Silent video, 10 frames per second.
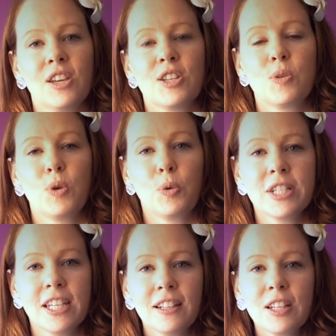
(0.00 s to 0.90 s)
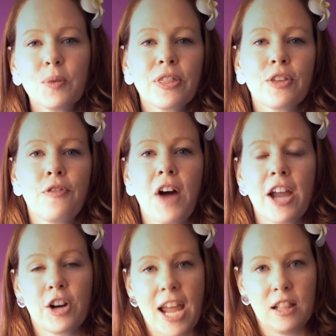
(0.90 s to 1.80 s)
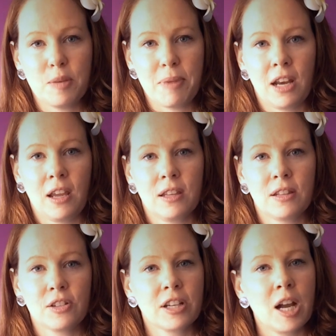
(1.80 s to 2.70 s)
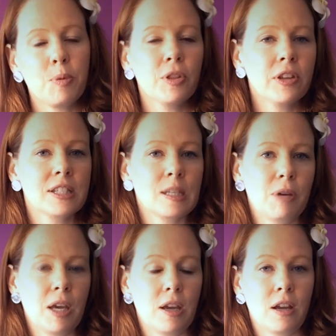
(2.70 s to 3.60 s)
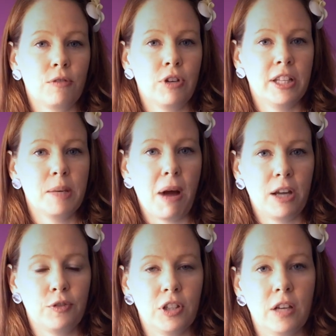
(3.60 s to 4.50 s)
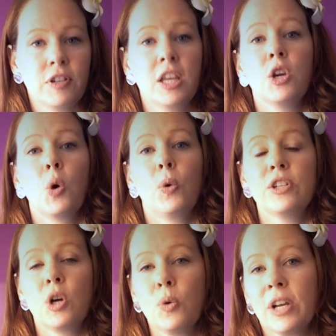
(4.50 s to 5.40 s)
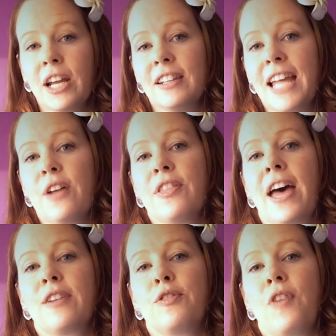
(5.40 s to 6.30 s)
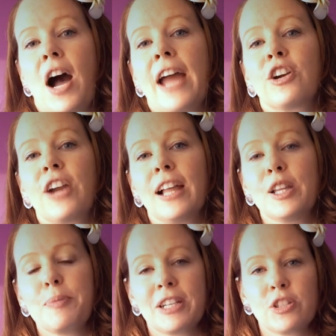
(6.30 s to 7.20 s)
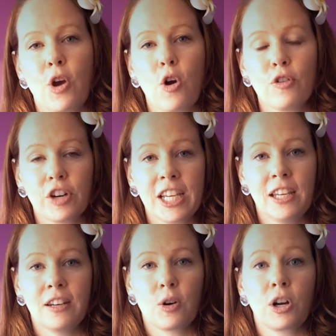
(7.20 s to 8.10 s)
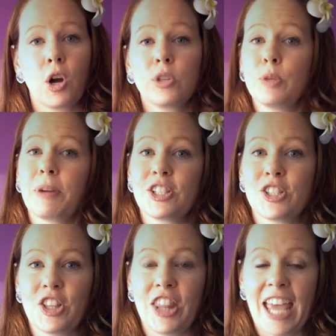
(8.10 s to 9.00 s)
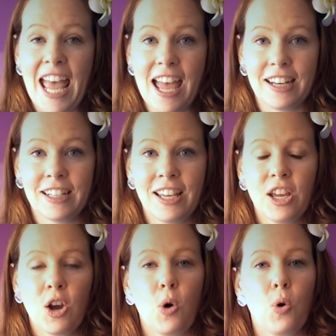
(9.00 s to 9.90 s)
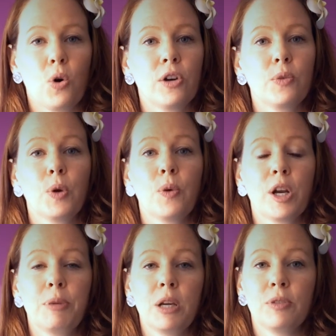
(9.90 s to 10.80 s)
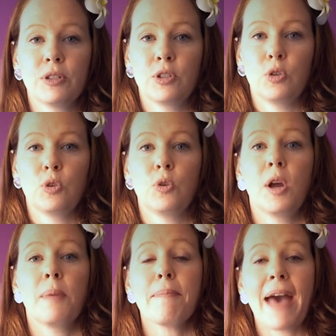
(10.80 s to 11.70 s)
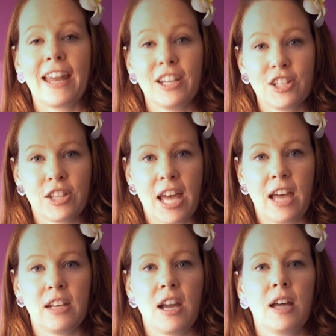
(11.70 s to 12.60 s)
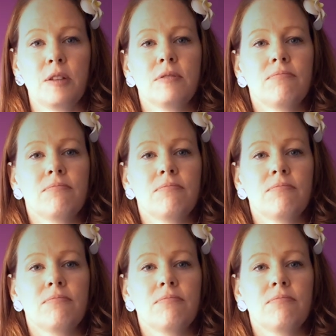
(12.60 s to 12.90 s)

So when we're dealing with the fire element, there's a couple things to be really mindful of. We don't want to allow that fire element to overheat or go too much to the head, or we want to be able to manage that and not